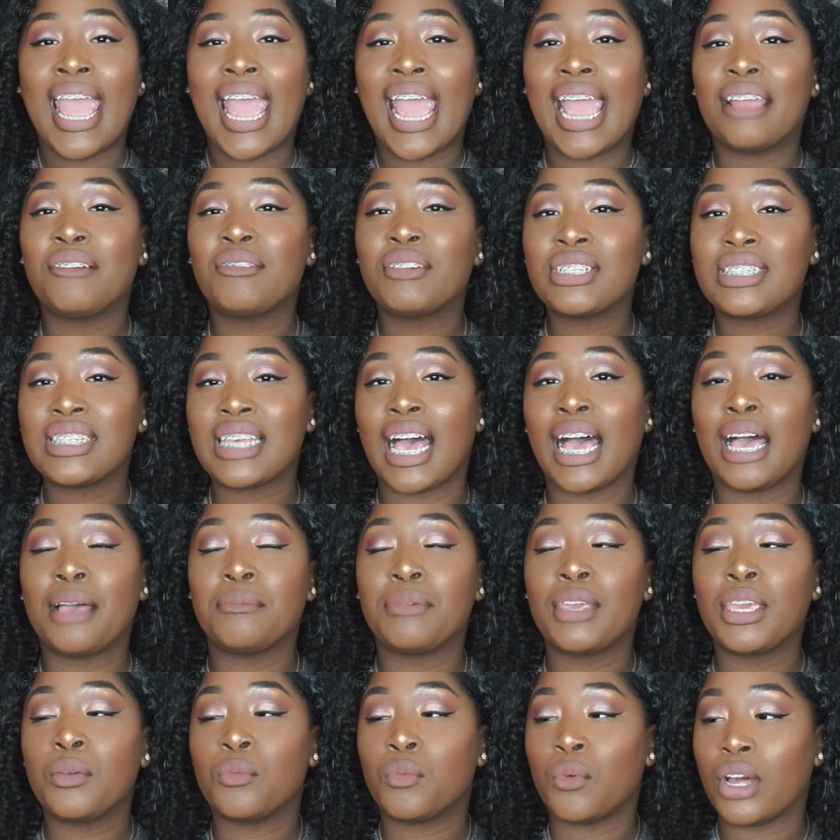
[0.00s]
Every
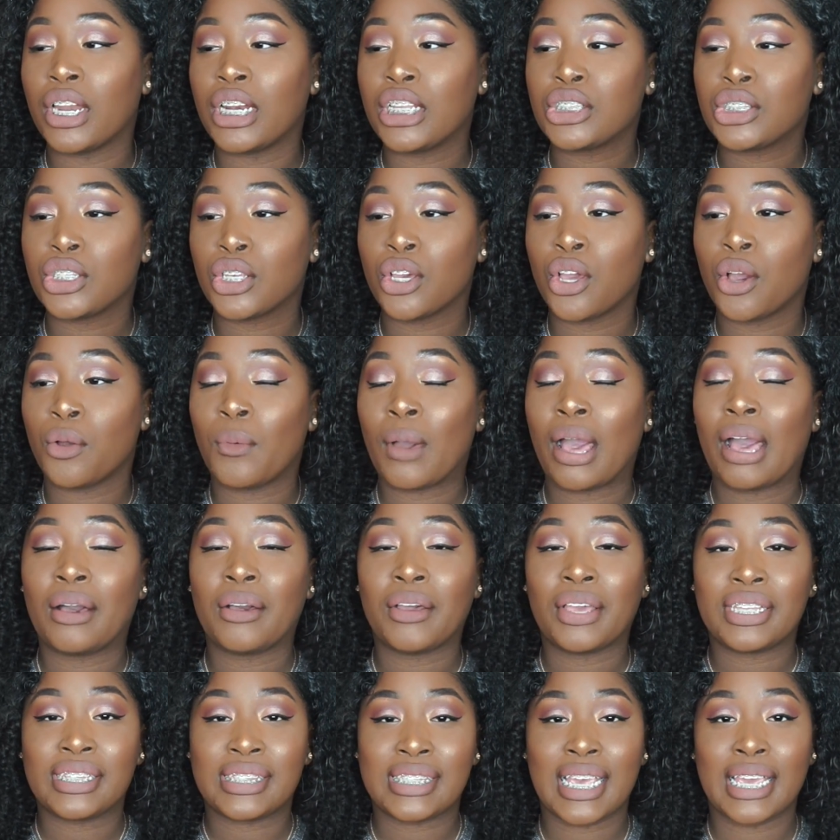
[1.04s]
time he wanted to go
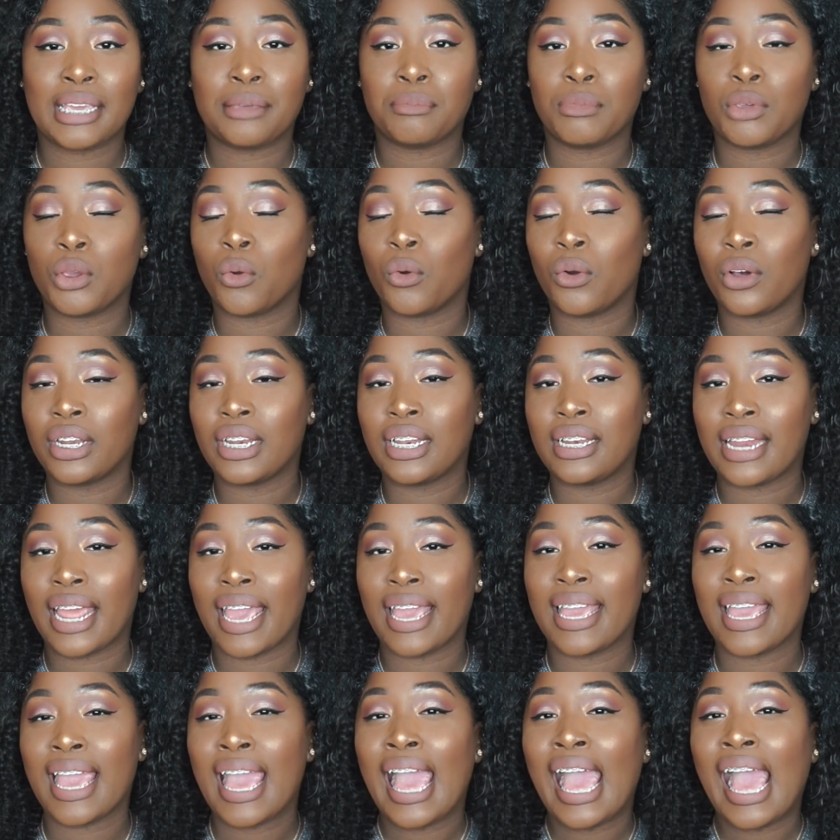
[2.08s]
out and take me on a
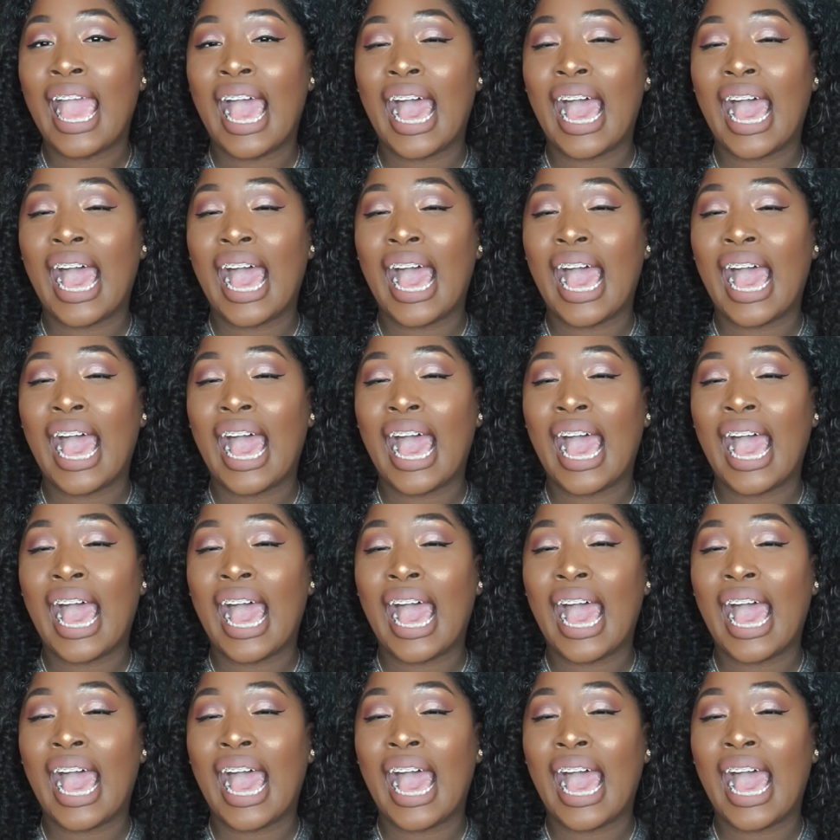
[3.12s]
date,